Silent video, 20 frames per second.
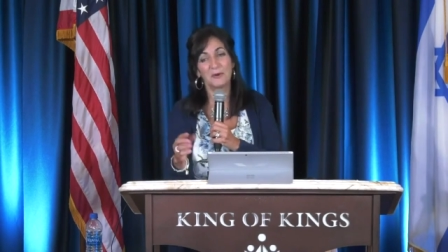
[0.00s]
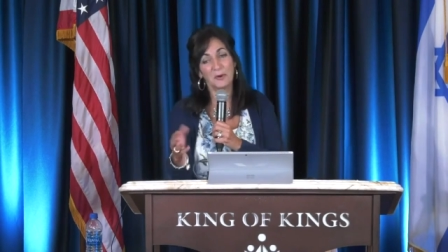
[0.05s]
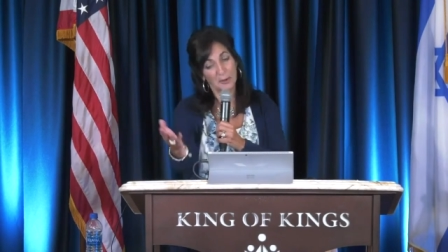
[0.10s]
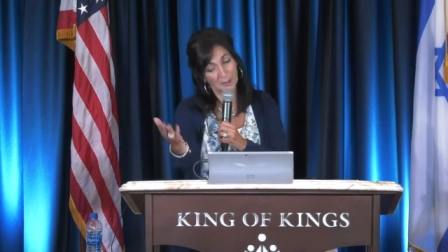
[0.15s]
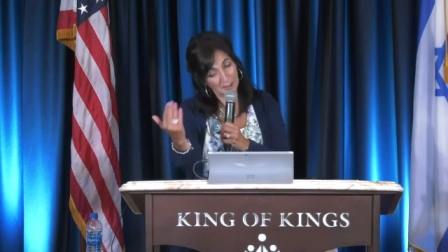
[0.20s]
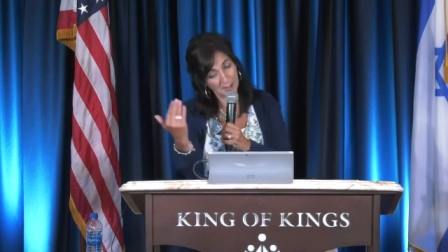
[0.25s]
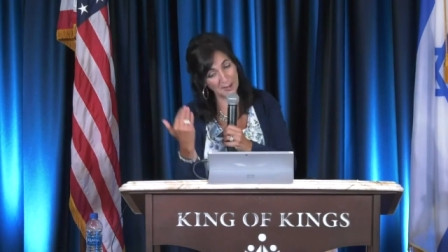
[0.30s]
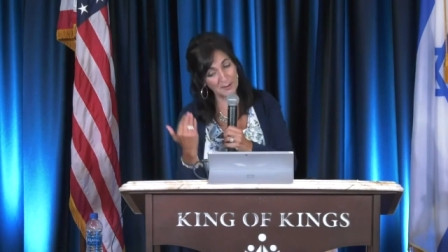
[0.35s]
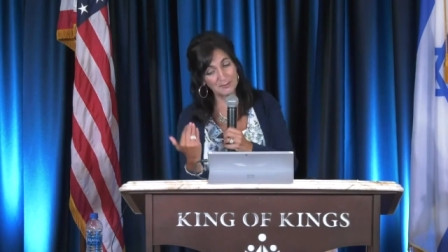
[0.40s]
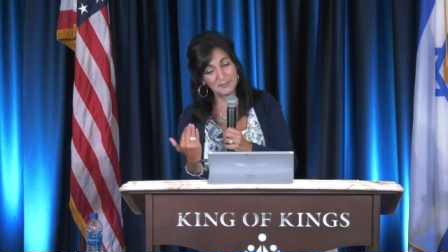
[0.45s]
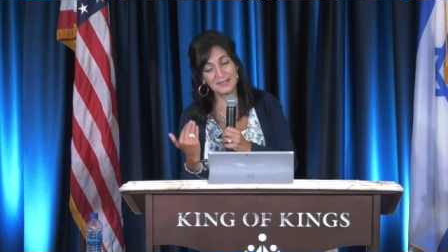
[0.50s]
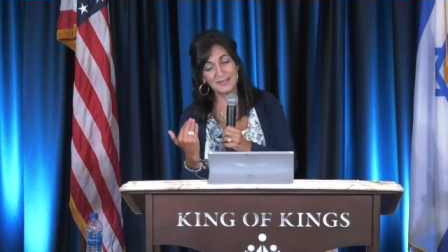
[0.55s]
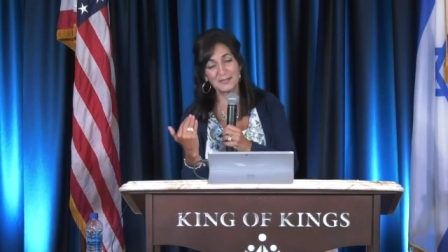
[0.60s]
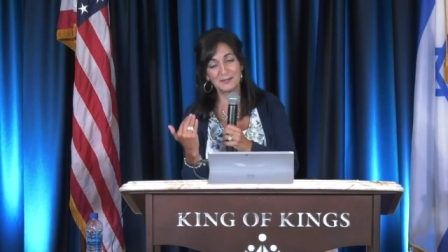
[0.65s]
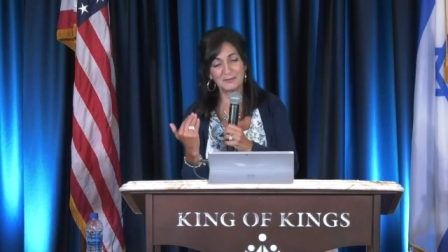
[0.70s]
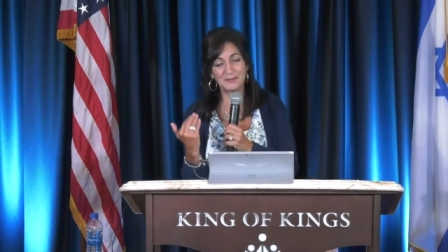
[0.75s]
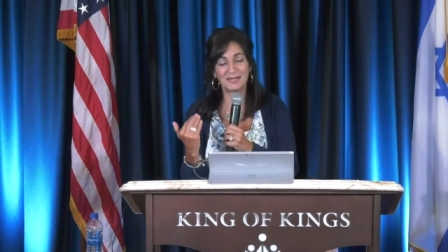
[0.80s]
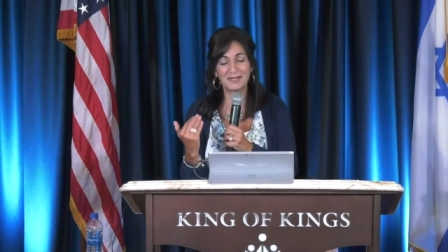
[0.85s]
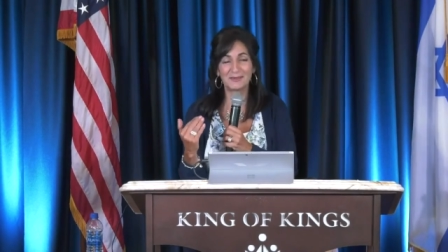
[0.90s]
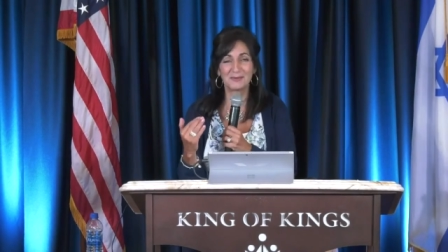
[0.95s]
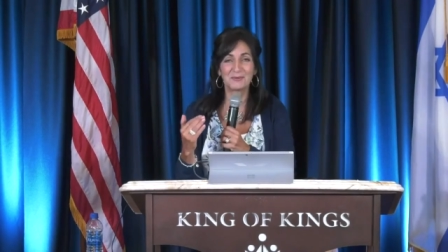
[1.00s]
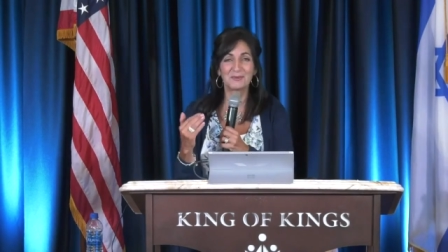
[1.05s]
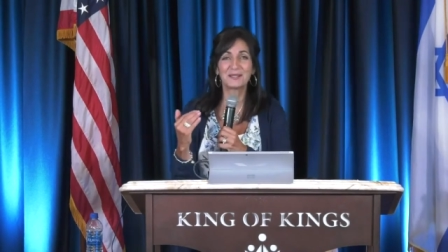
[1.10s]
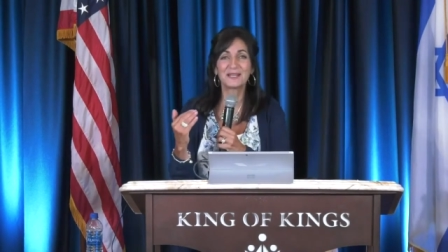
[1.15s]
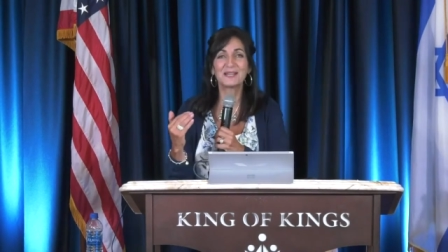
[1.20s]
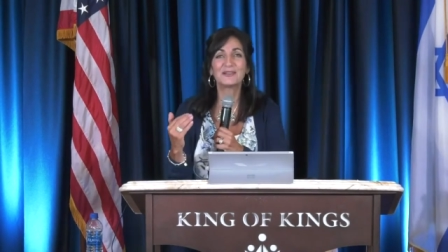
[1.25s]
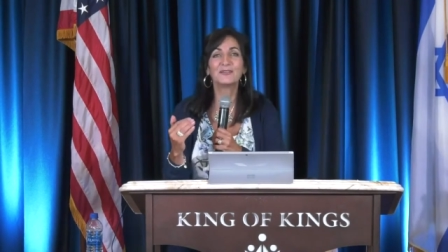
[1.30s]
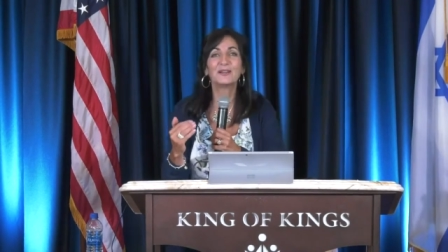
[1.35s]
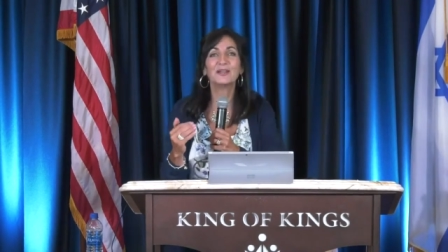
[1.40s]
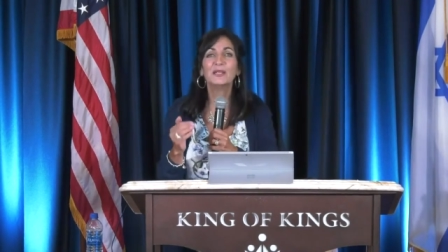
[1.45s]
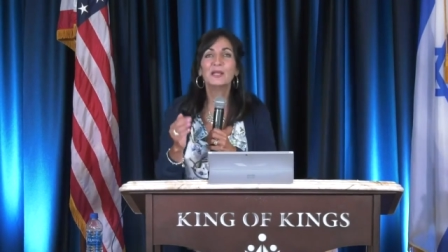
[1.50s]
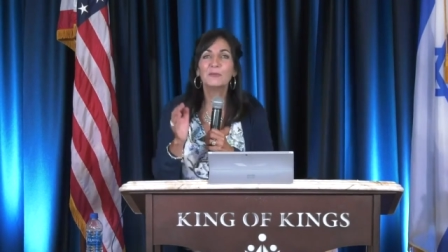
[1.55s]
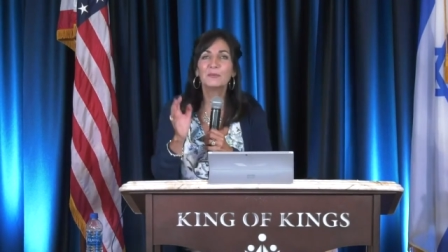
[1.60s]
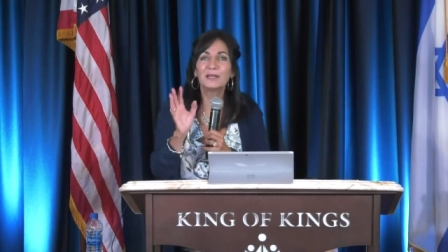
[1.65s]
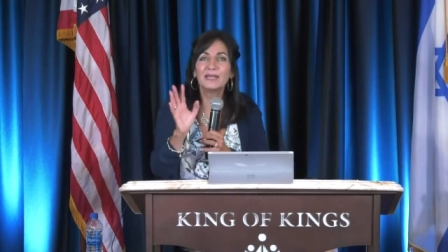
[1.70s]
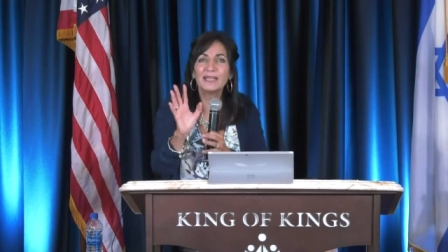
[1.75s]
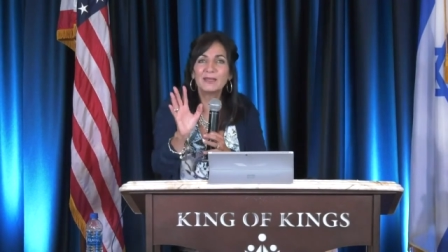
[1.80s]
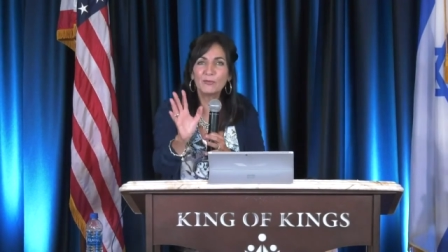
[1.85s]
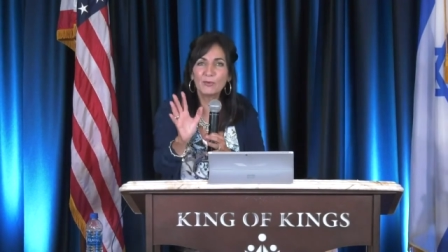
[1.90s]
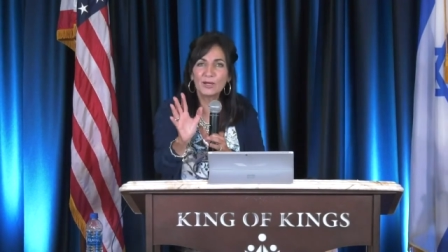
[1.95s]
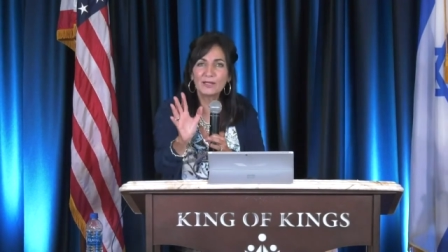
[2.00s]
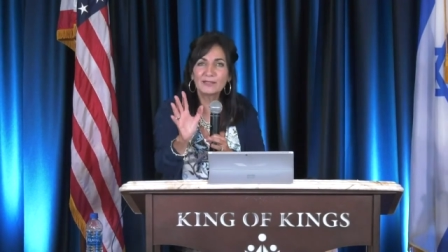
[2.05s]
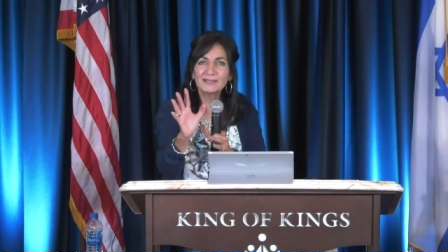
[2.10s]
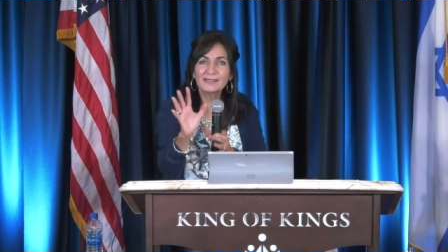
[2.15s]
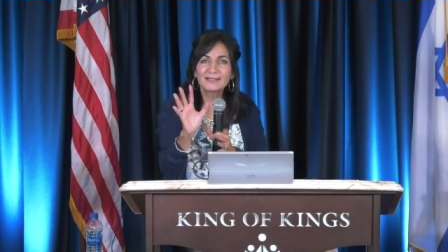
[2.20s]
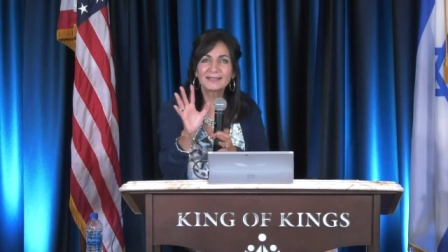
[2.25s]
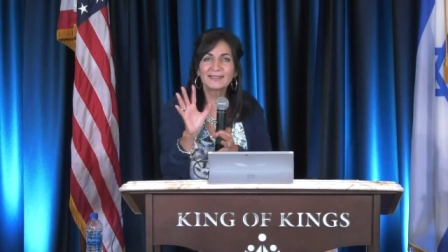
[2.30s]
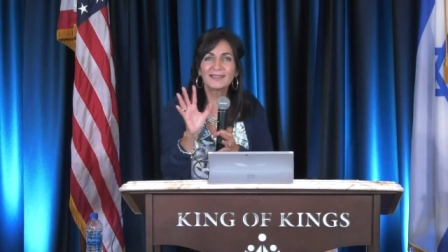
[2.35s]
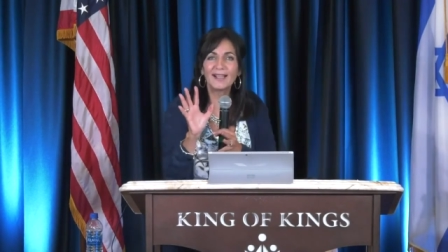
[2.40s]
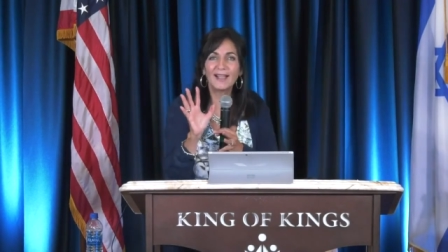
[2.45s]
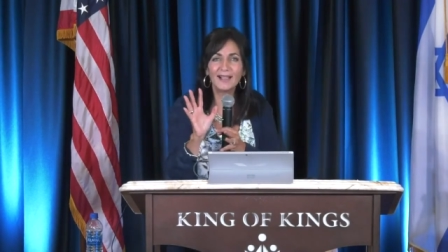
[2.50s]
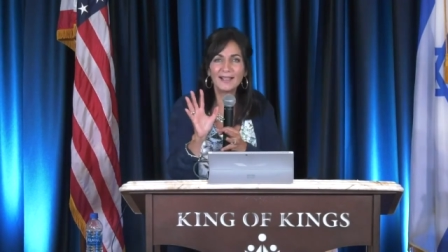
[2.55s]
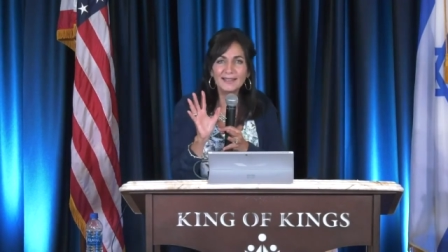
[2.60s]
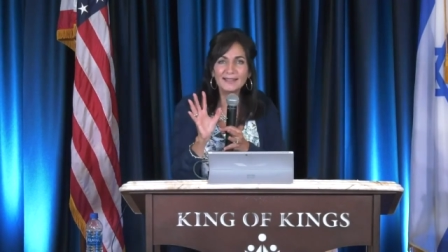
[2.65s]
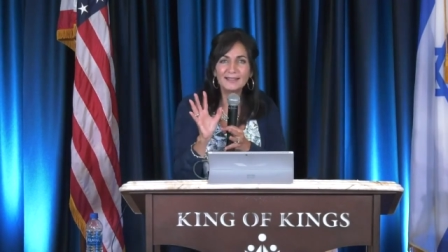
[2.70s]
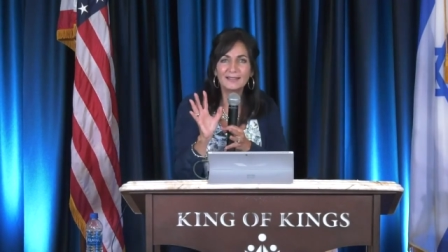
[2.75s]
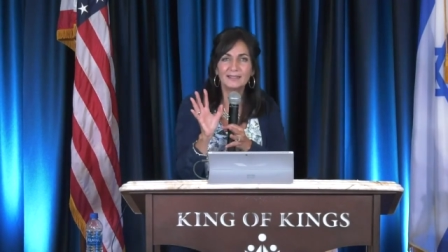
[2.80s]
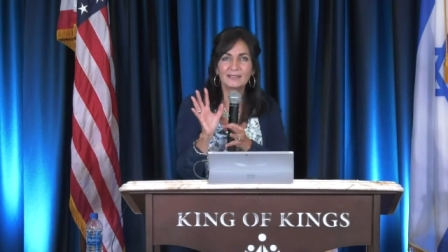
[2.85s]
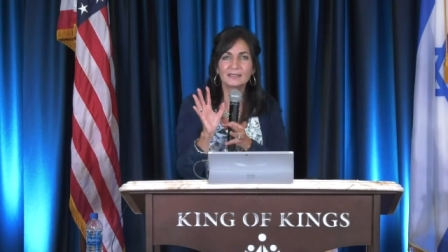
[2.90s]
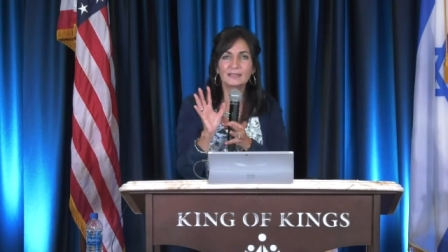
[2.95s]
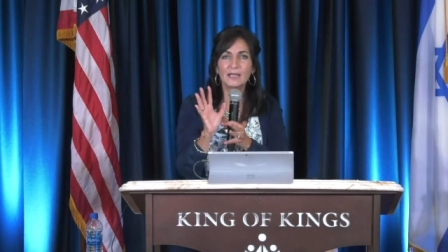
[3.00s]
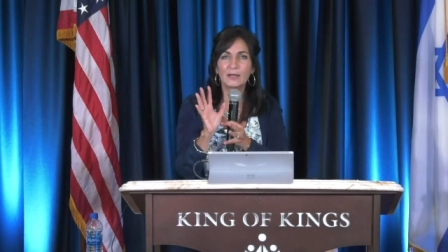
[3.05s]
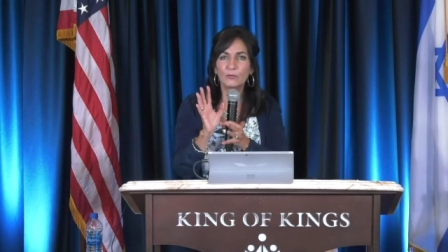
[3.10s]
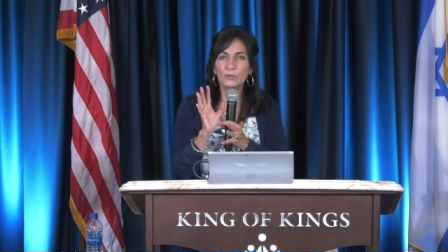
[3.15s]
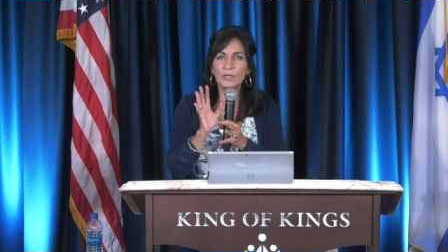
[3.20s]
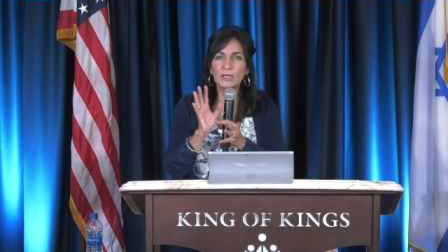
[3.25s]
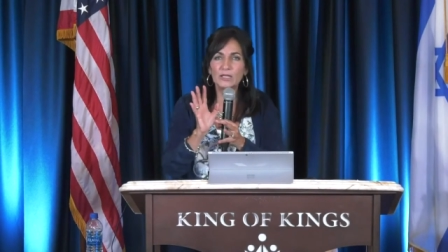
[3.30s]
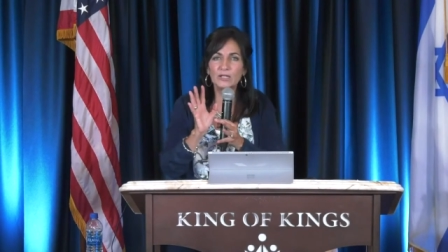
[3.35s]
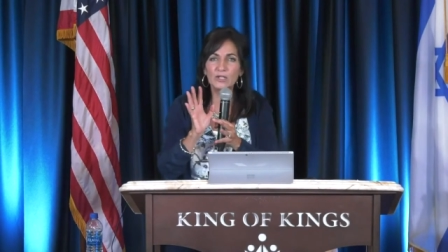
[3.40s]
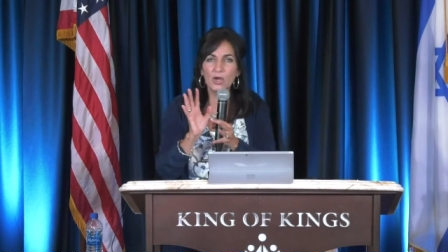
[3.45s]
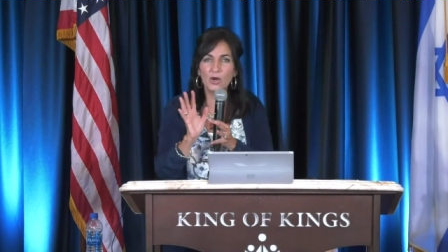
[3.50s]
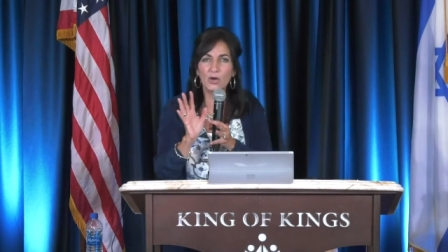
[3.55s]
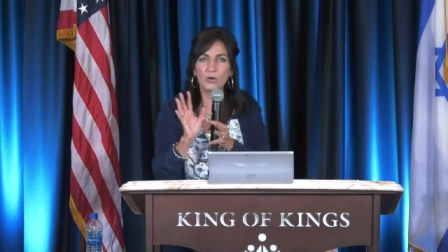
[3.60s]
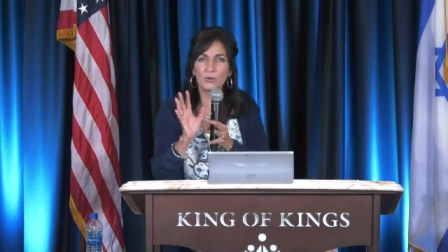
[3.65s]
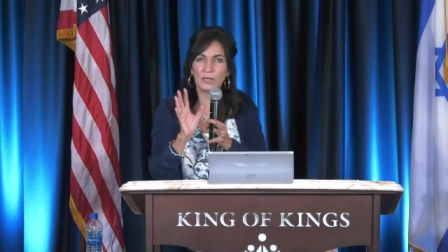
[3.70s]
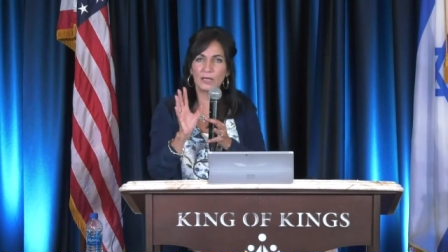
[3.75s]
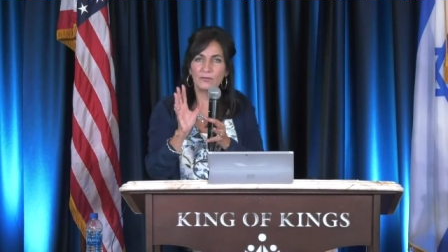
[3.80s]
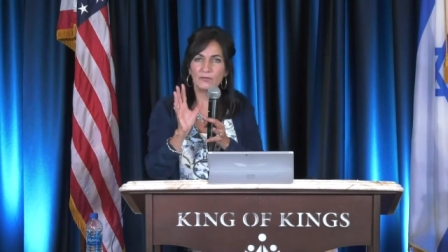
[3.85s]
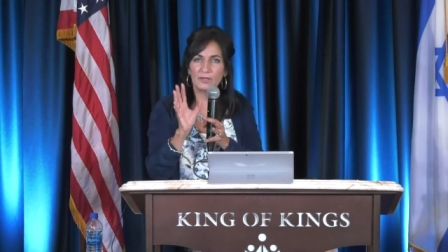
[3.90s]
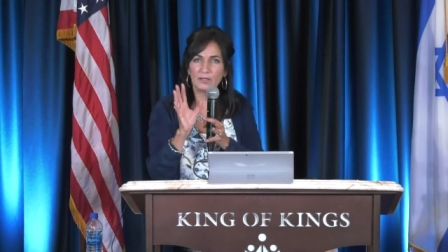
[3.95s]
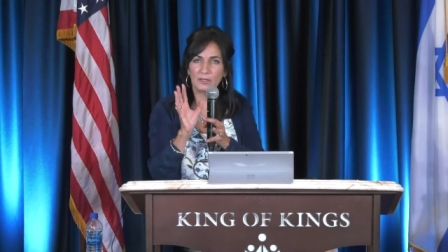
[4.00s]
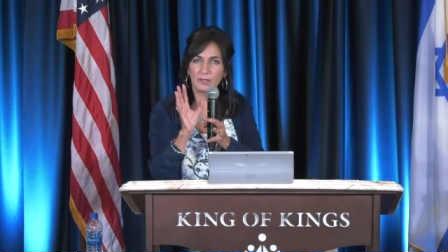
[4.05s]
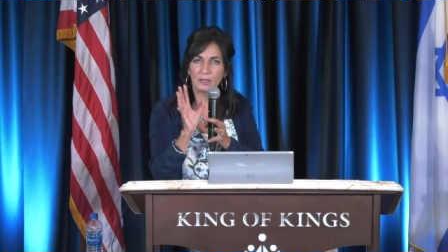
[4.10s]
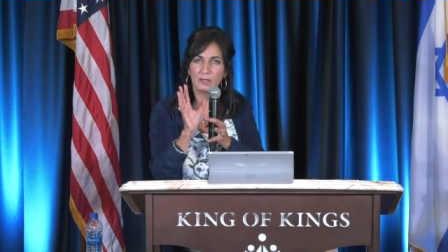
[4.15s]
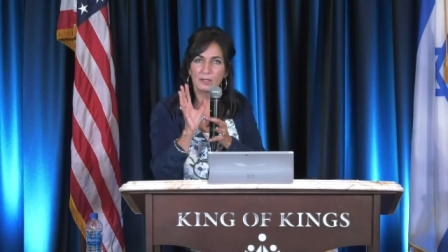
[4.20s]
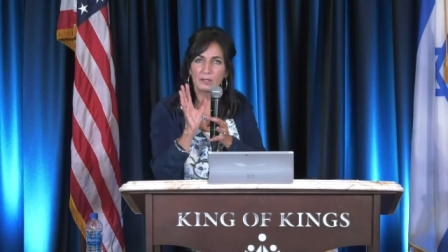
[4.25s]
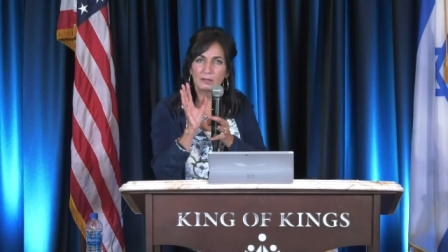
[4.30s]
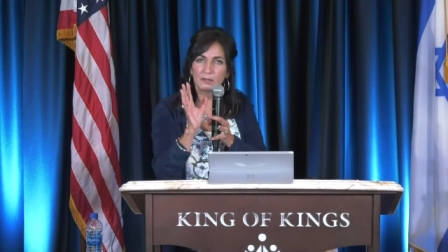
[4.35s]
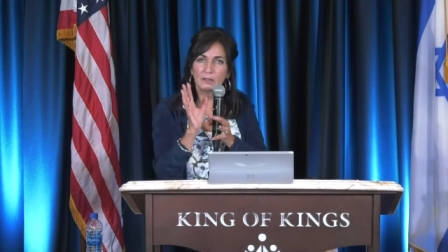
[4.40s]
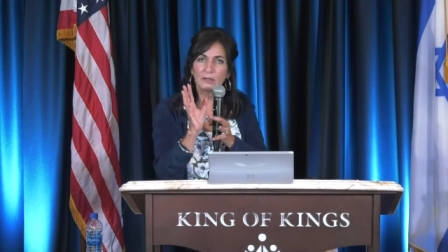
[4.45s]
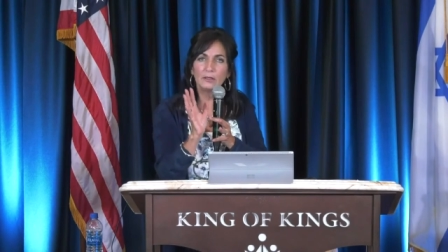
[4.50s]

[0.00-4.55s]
Or come near me or whatever. But he wants to guide us, that we know even